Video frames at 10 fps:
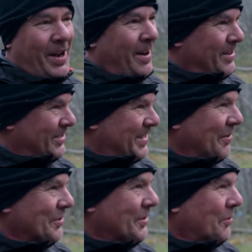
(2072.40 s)
cars
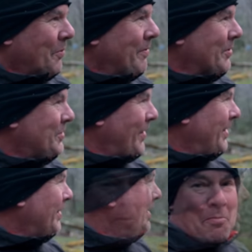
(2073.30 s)
down the little river
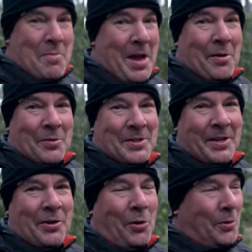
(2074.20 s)
trail. Man, was
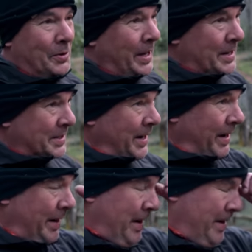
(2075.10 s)
it cold last
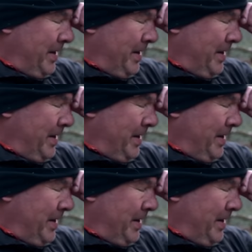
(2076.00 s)
night.